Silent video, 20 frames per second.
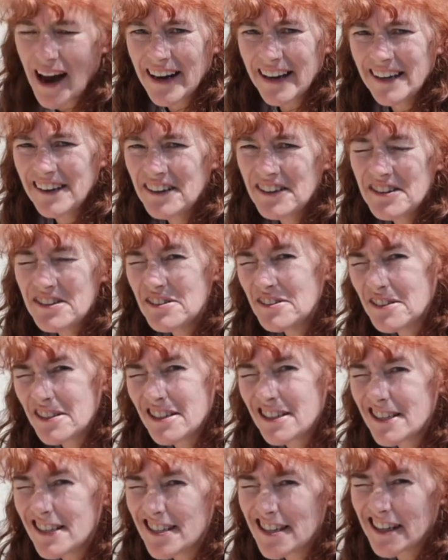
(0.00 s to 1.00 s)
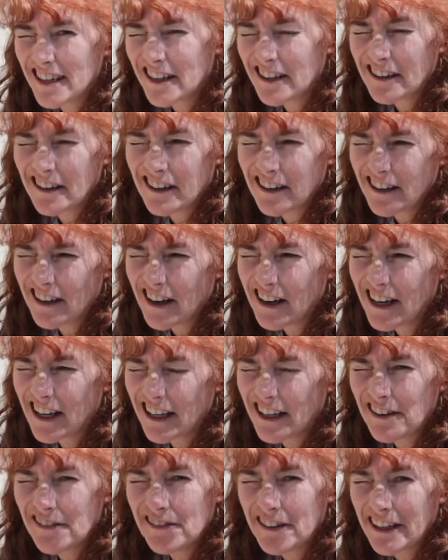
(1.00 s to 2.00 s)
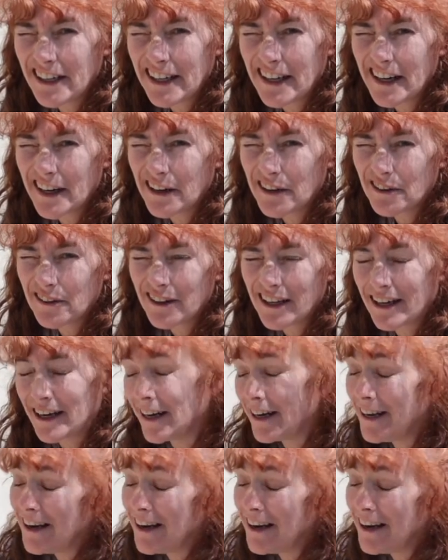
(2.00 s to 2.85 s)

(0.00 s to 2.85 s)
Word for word: I introduced this chair in a video that I